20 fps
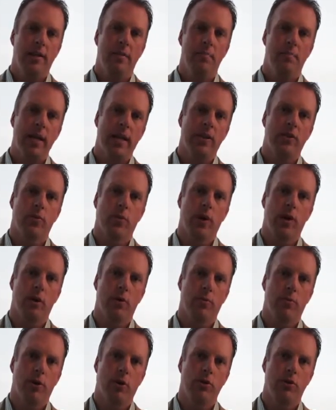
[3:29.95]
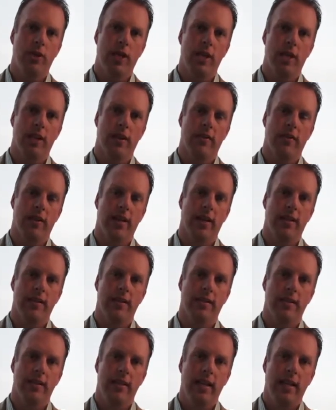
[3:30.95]
the best way to approach any of
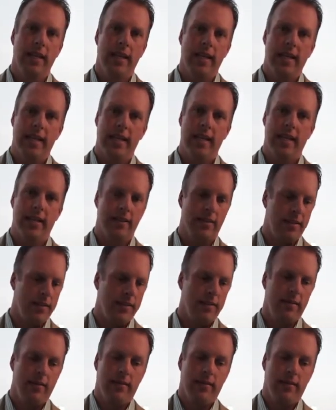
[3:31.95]
this is,